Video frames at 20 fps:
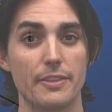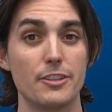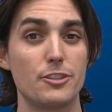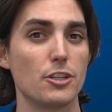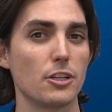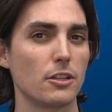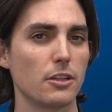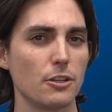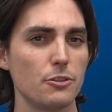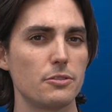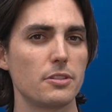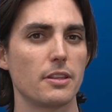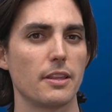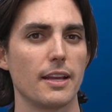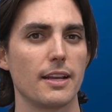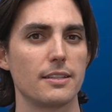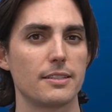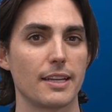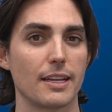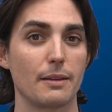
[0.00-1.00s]
This includes
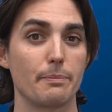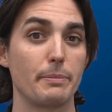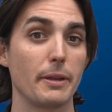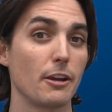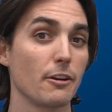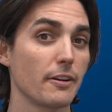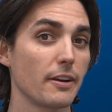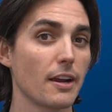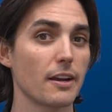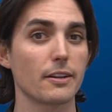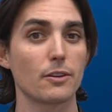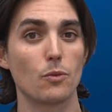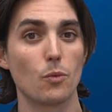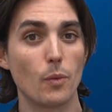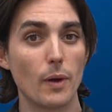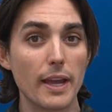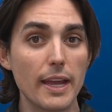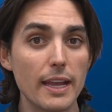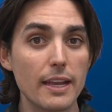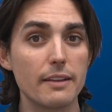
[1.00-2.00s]
things like periodic
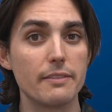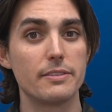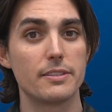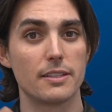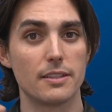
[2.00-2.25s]
waves